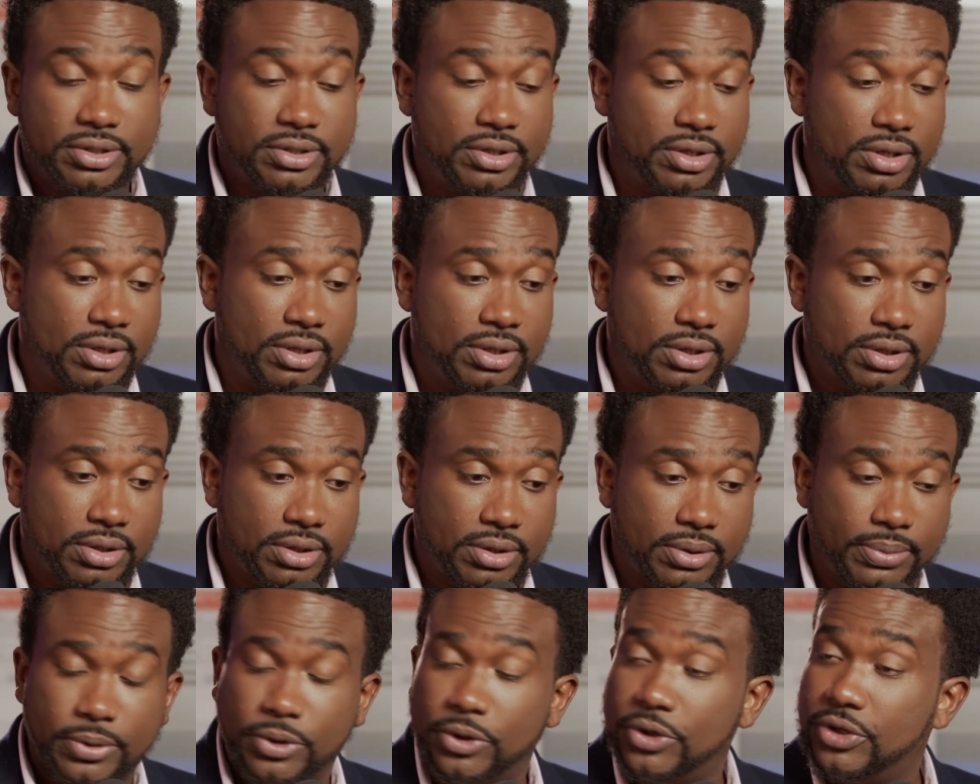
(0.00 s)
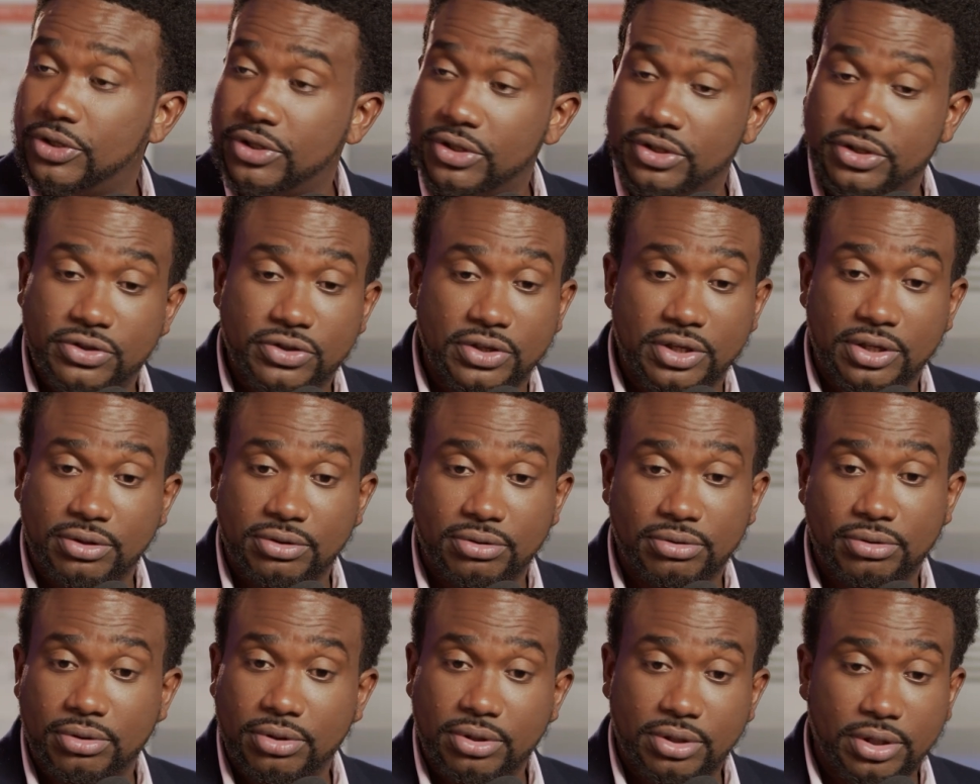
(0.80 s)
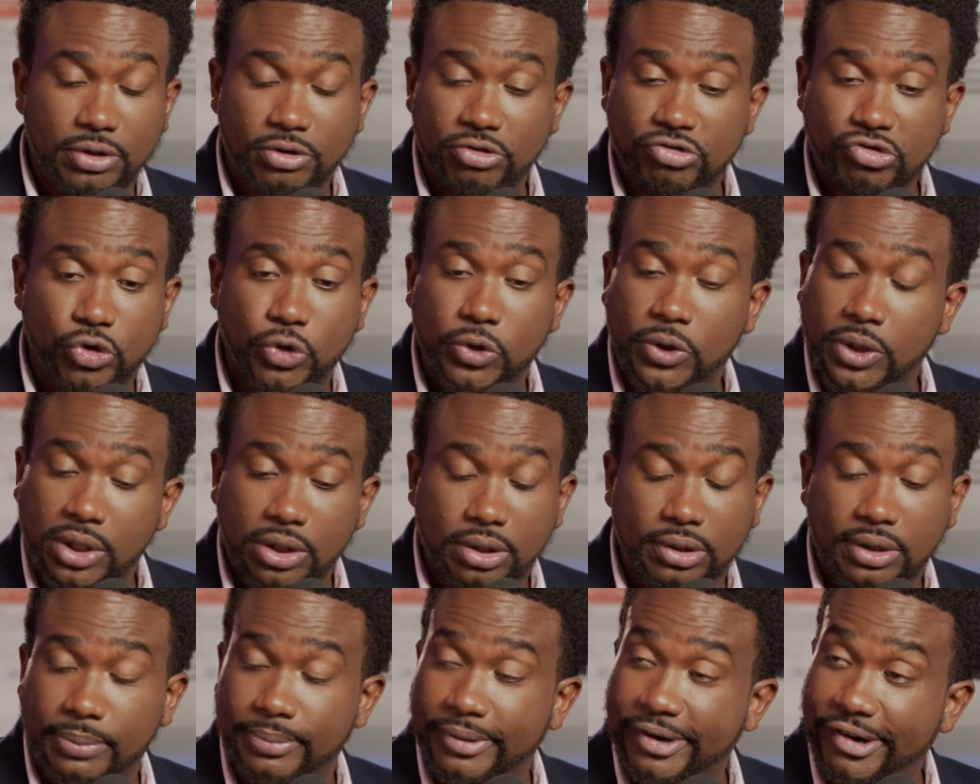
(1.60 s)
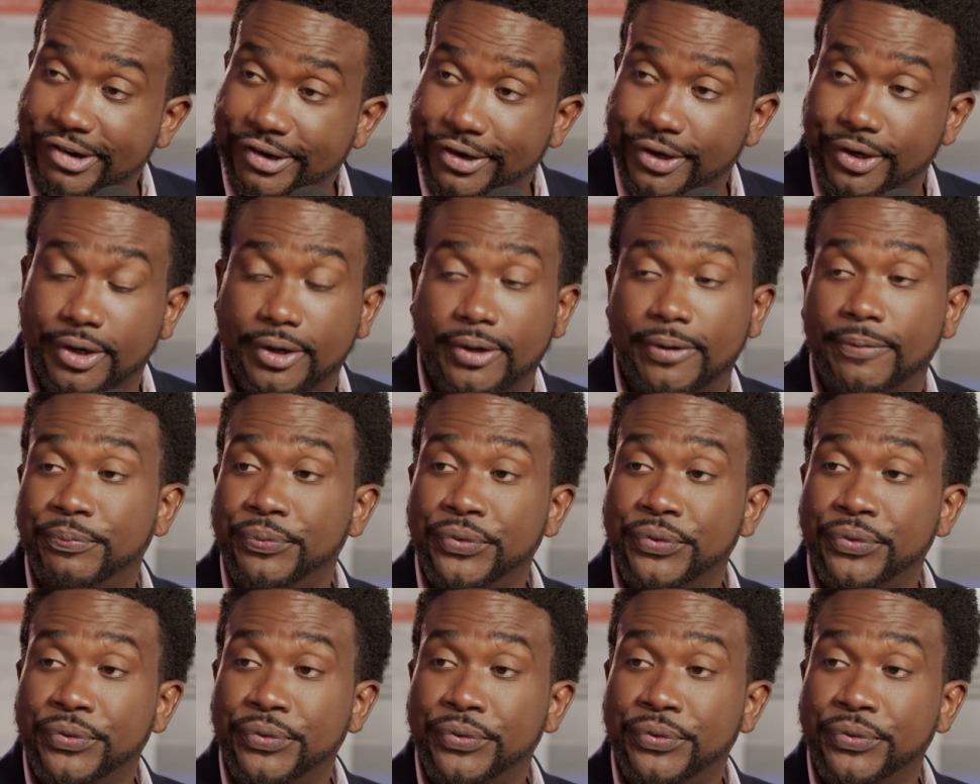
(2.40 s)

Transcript: to the communities in you know rural America.